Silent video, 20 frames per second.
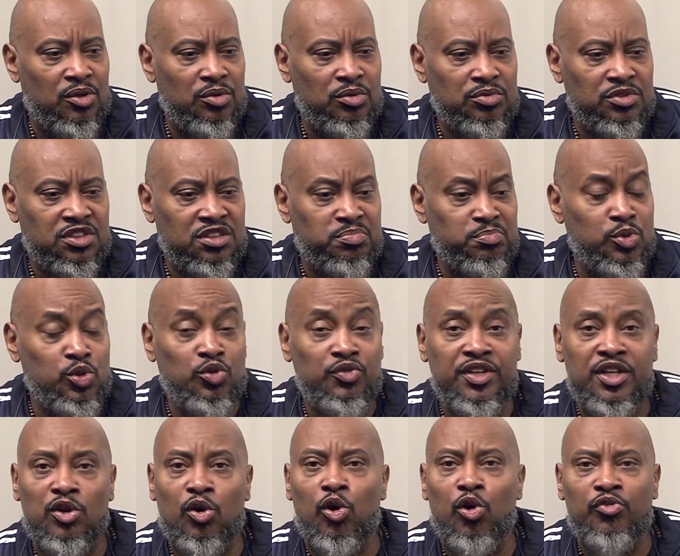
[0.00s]
smooth it
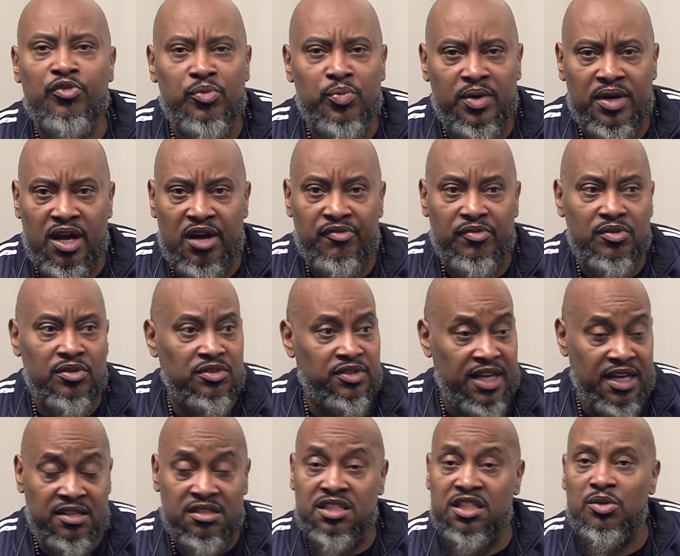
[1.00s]
over, whatever. They
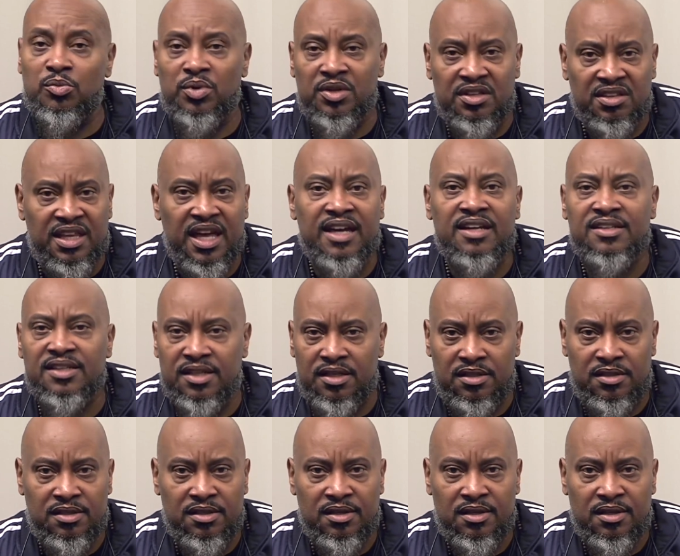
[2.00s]
did what they did.